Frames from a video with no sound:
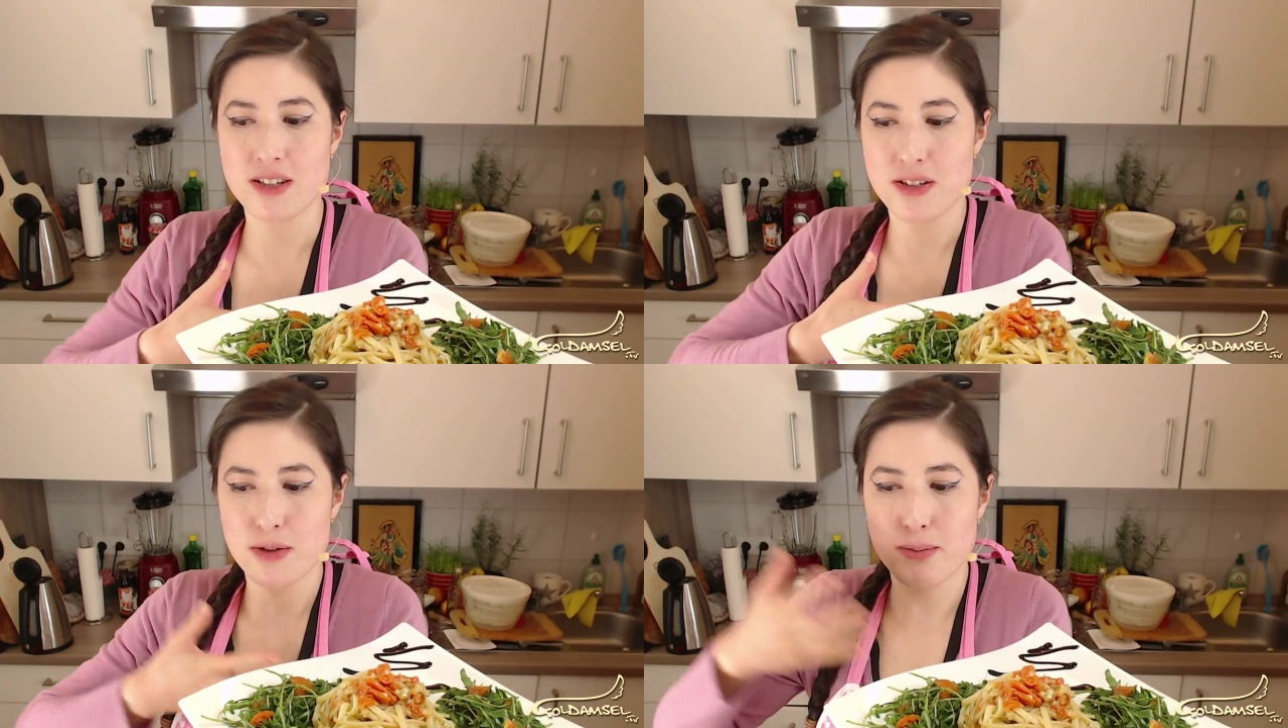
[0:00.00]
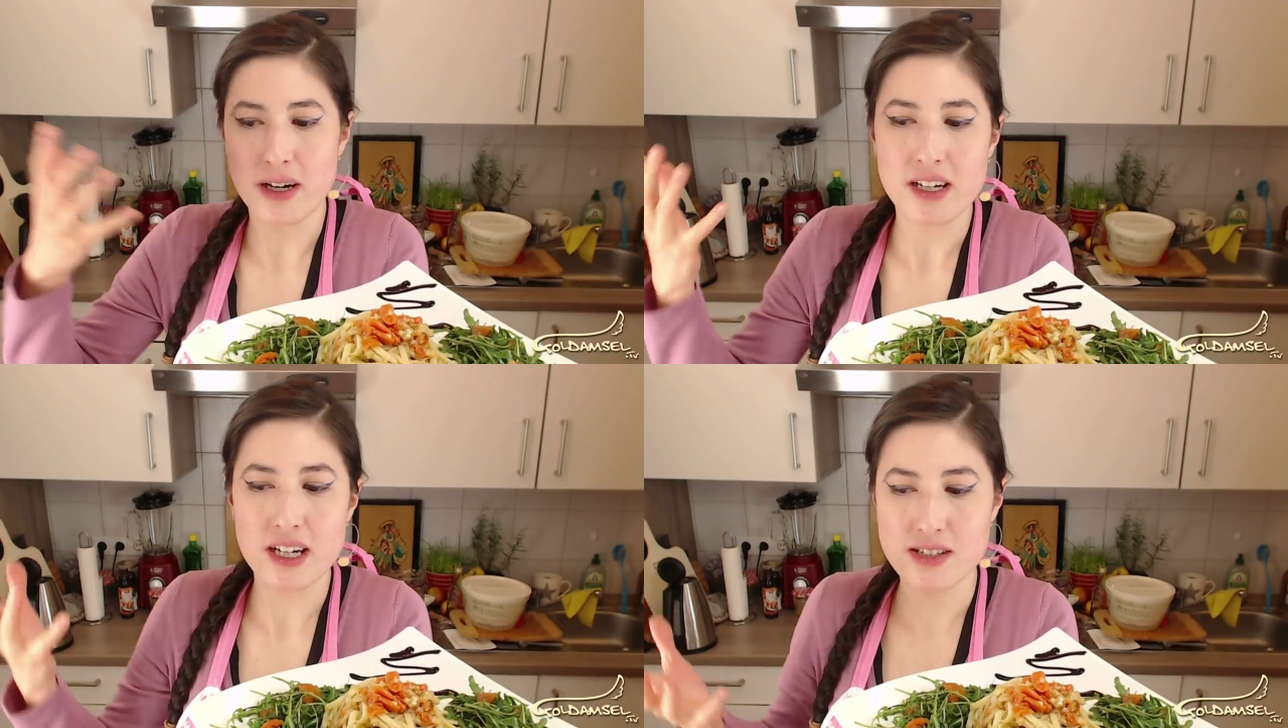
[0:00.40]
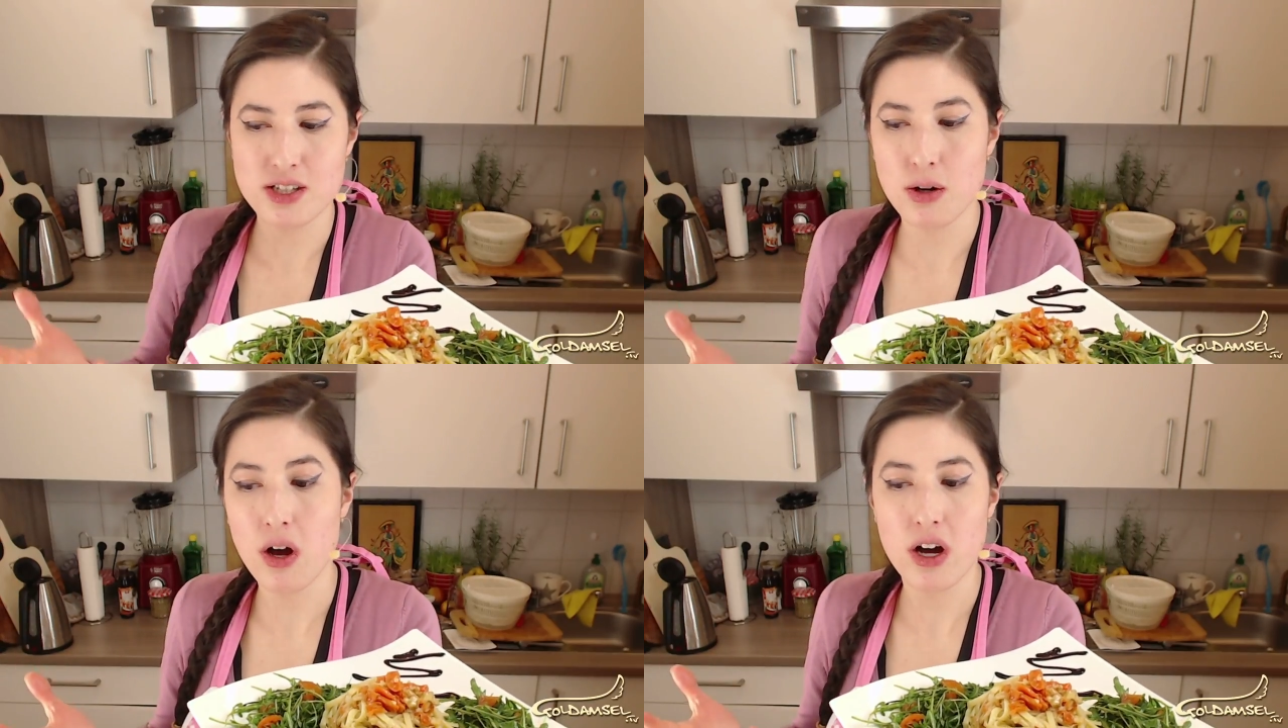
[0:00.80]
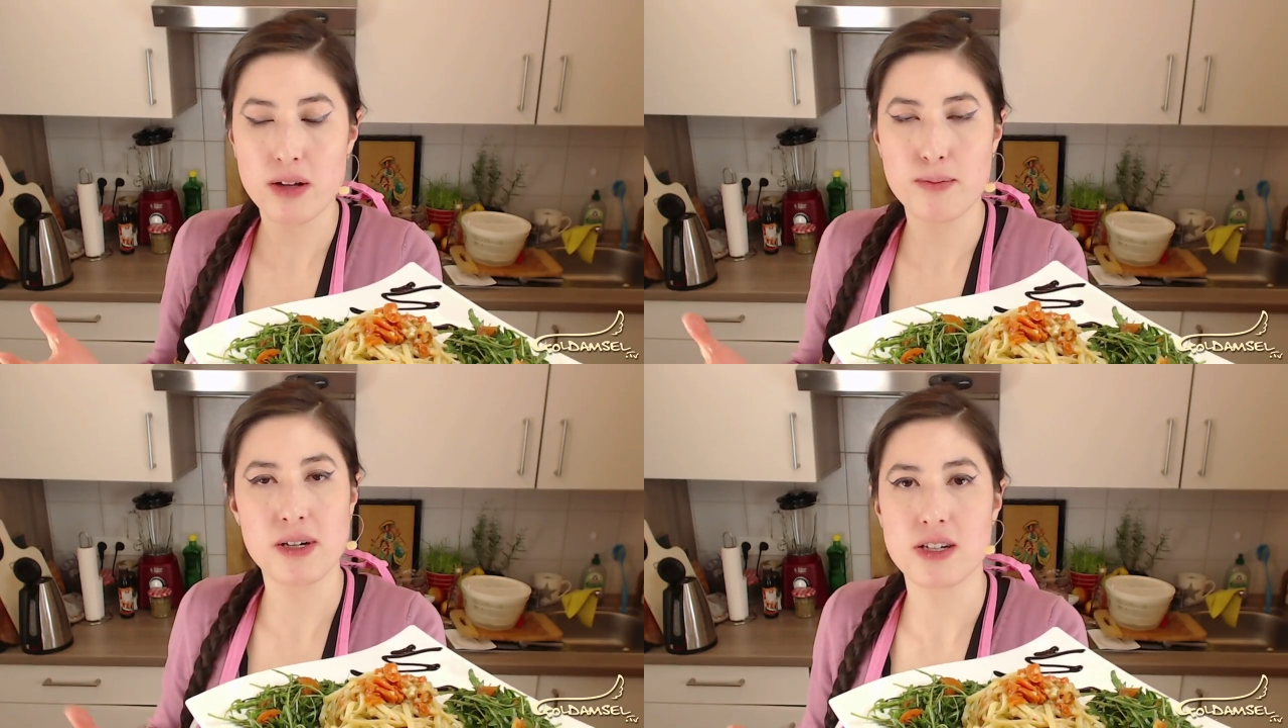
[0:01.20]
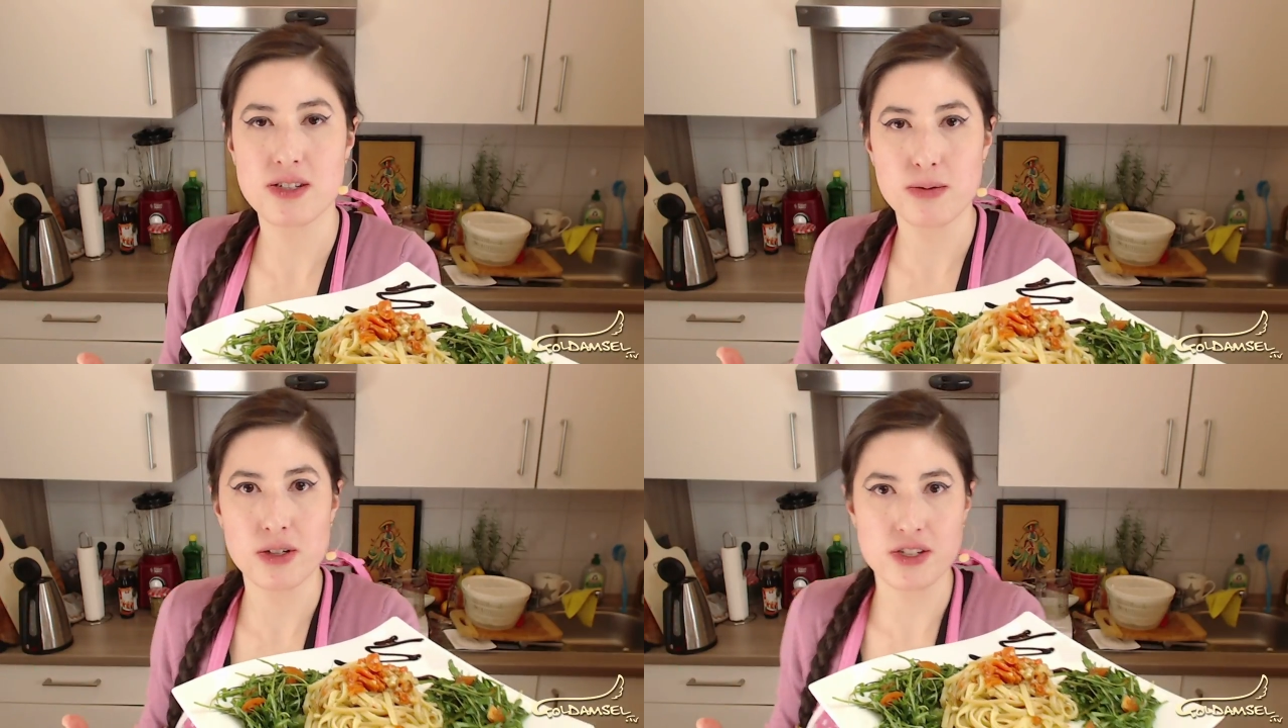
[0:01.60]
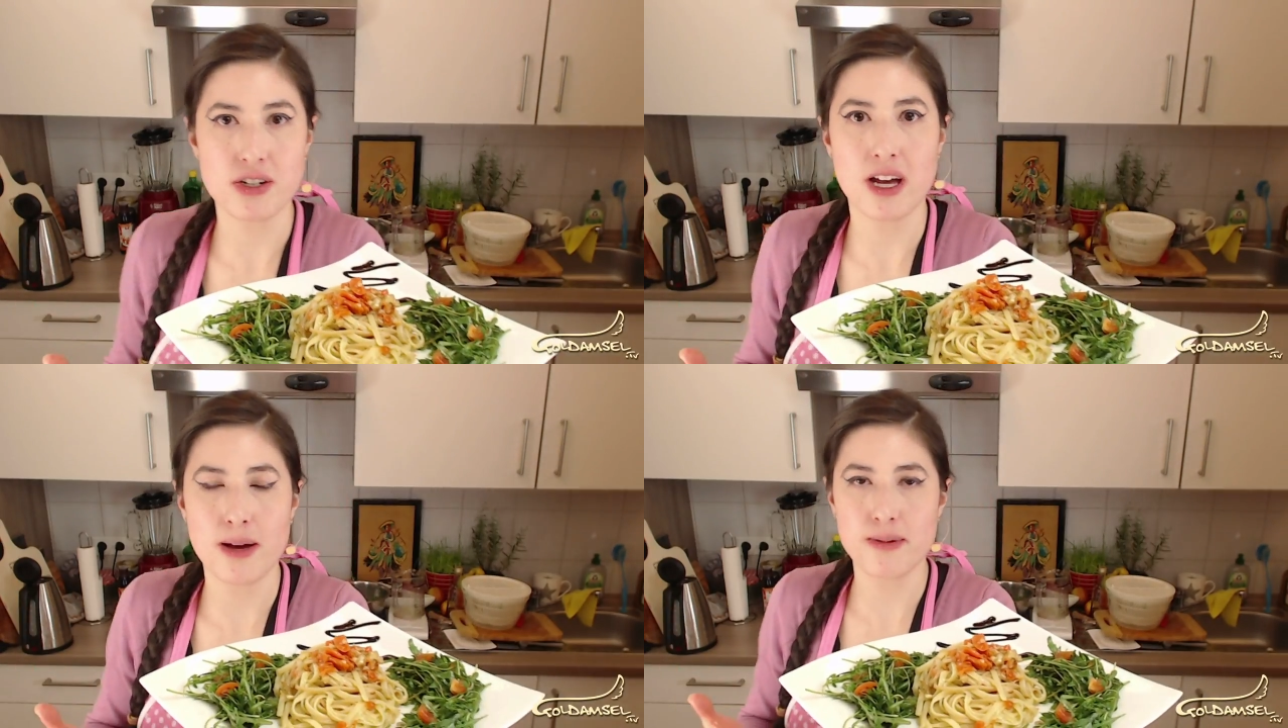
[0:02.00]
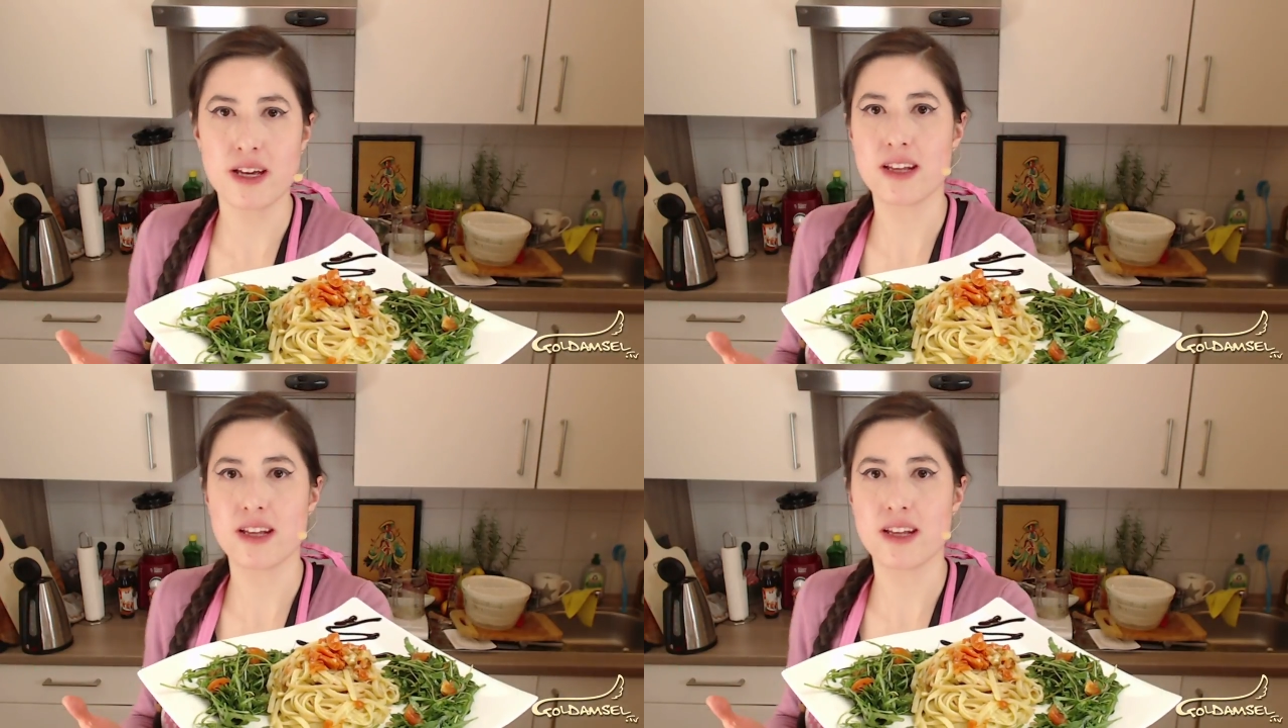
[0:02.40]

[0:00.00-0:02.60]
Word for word: your body got so hot because you were so happy